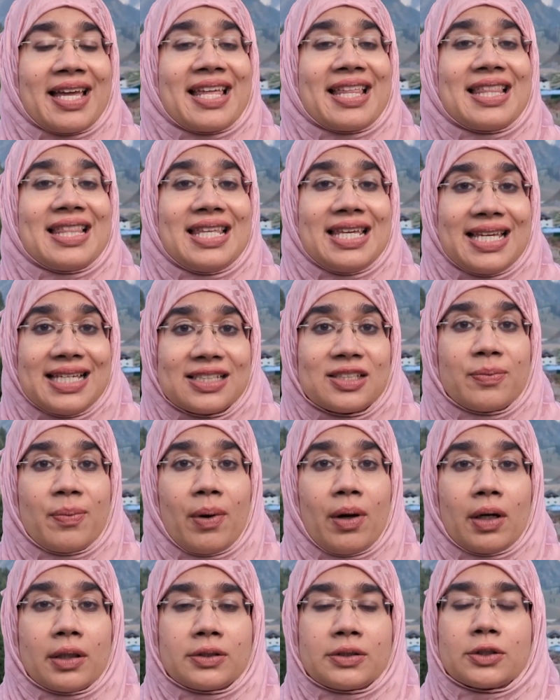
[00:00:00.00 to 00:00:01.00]
These
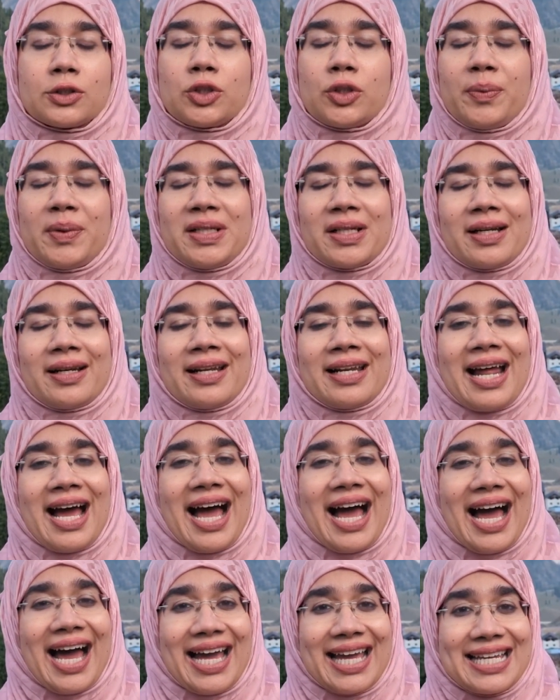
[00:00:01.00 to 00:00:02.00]
mocks should be done in
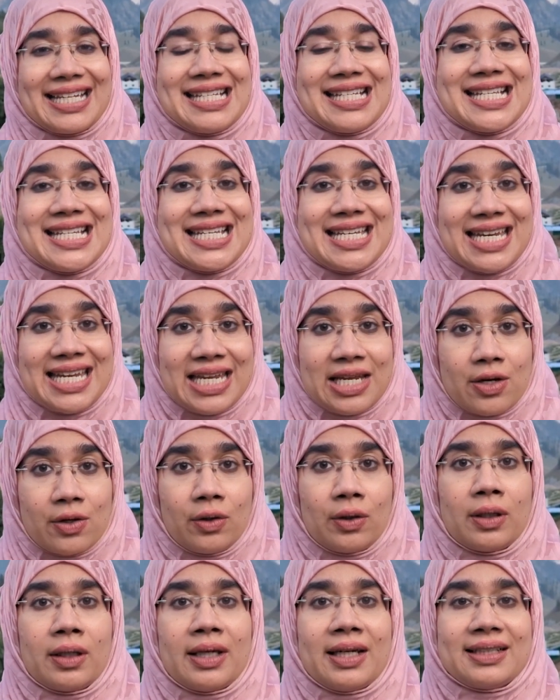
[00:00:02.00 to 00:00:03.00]

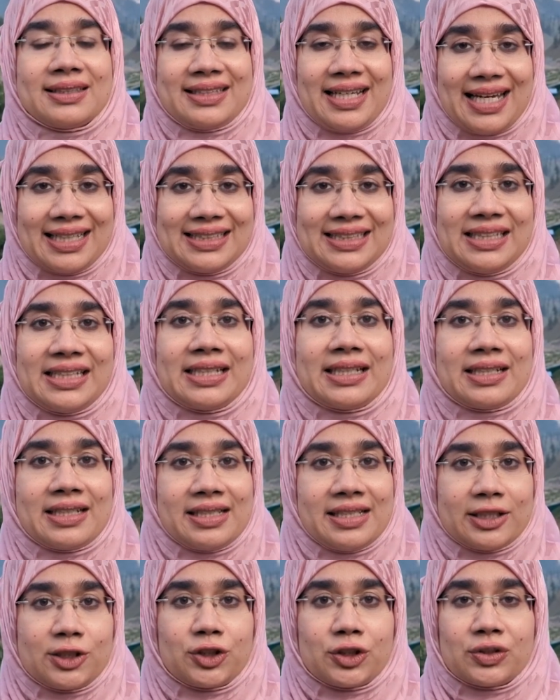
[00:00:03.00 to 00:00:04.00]
ideal testing
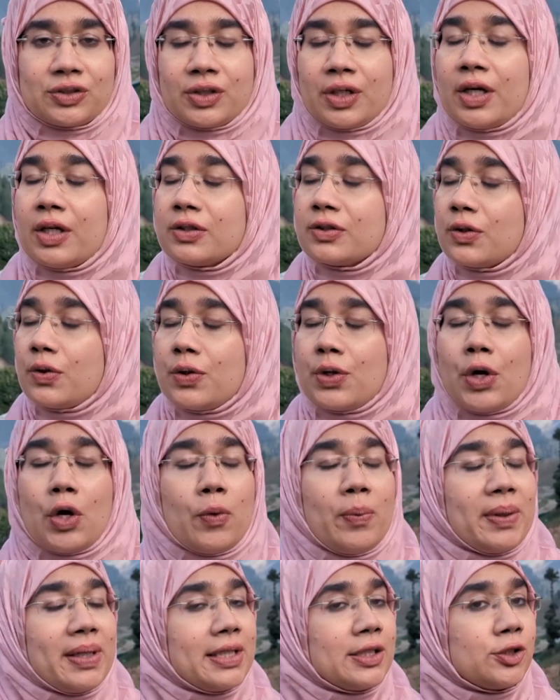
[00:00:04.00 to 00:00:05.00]
conditions. So
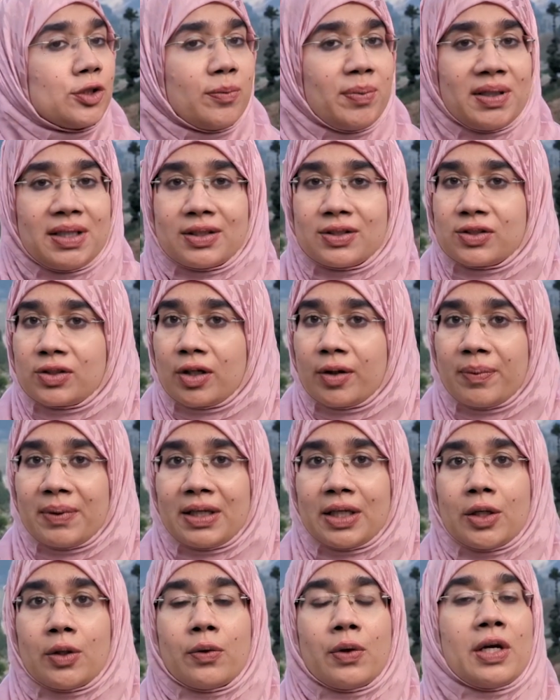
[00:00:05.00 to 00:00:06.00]
nobody should be disturbing
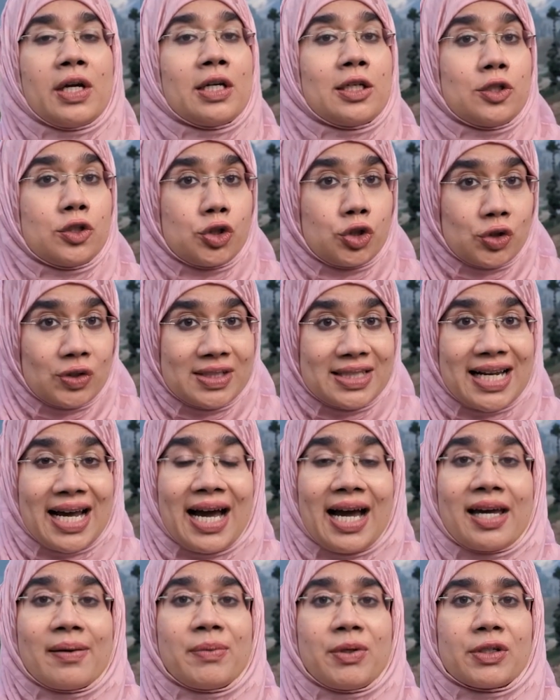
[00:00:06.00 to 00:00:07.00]
you. You should
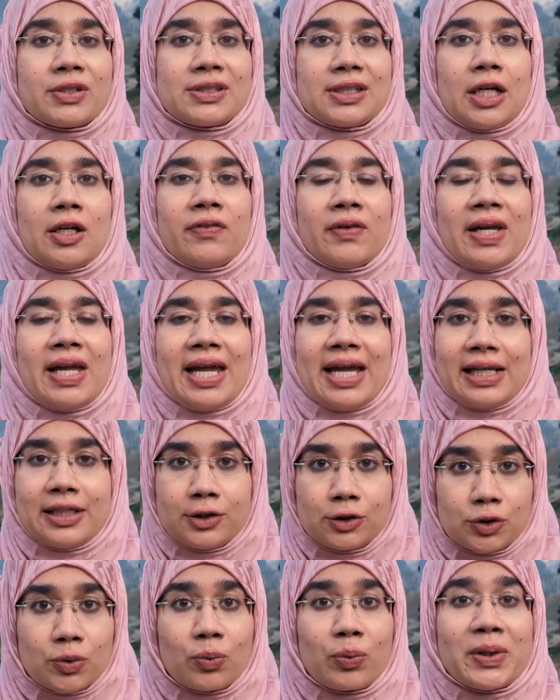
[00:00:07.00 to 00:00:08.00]
time yourself, and you
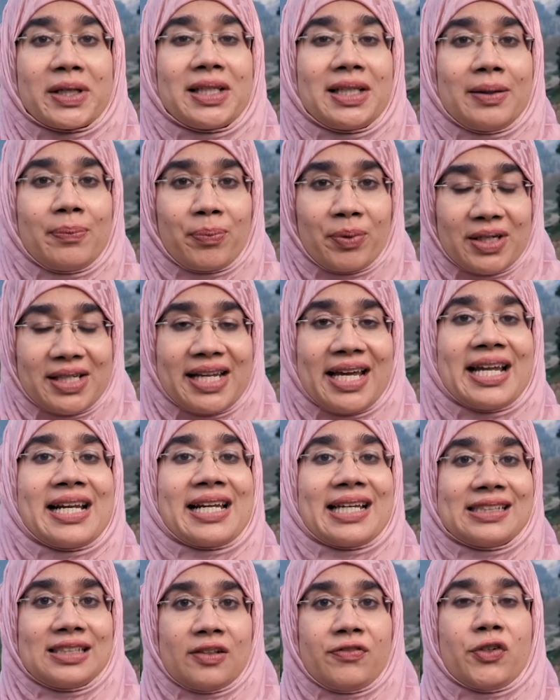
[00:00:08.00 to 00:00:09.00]
should really pretend
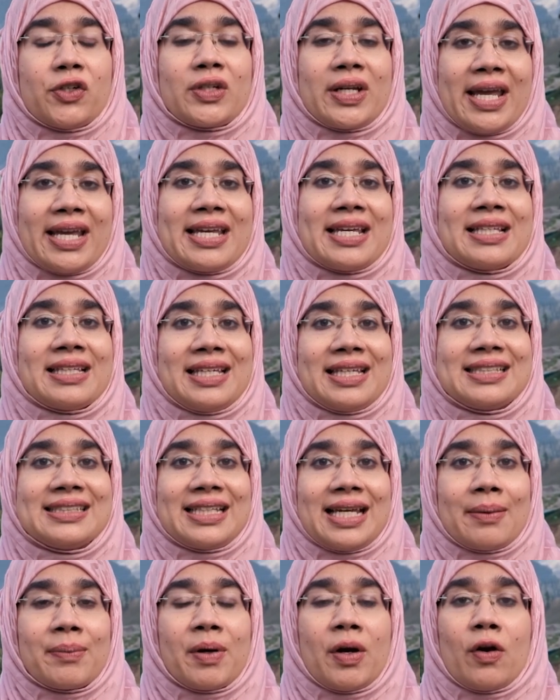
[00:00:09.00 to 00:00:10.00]
as if you're taking the
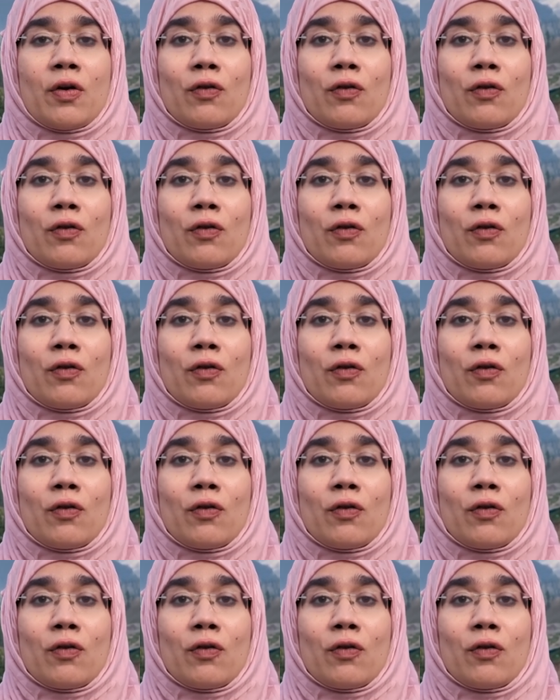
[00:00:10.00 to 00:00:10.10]
exam